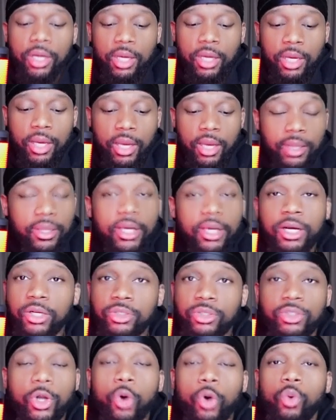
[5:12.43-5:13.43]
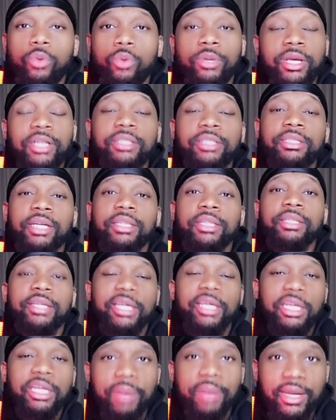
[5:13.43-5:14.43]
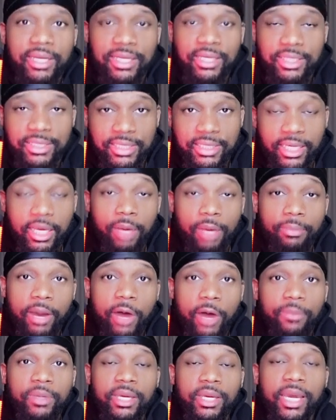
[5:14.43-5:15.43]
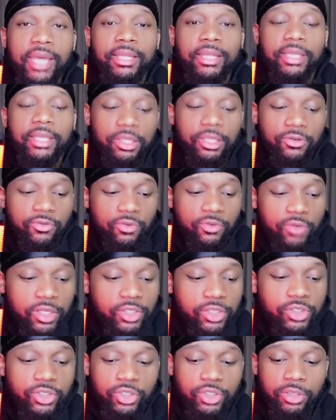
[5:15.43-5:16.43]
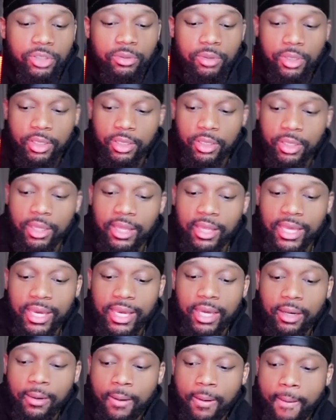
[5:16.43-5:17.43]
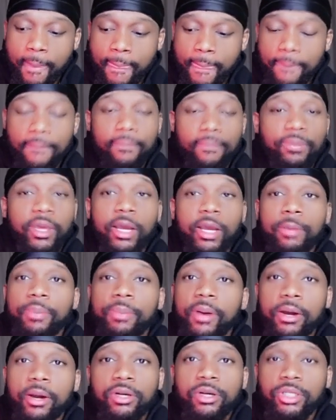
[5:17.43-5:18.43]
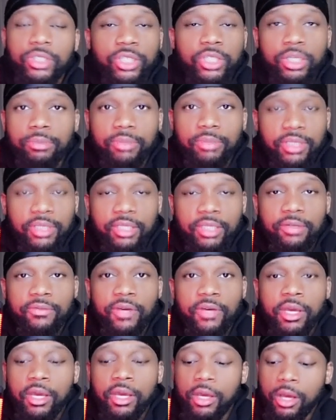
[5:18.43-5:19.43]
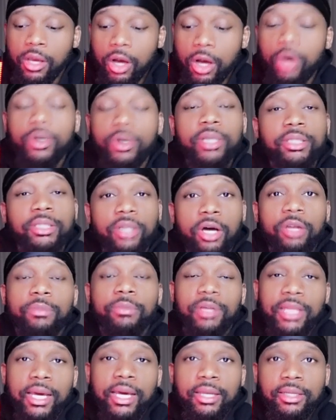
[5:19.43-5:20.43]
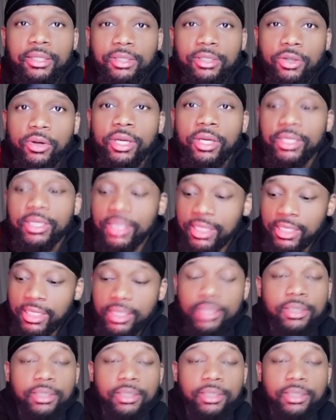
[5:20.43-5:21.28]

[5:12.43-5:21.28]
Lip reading: there's nothing anybody can say about me at the end of a relationship that their parents shouldn't believe. Oh, he talked to me like this, or he did this.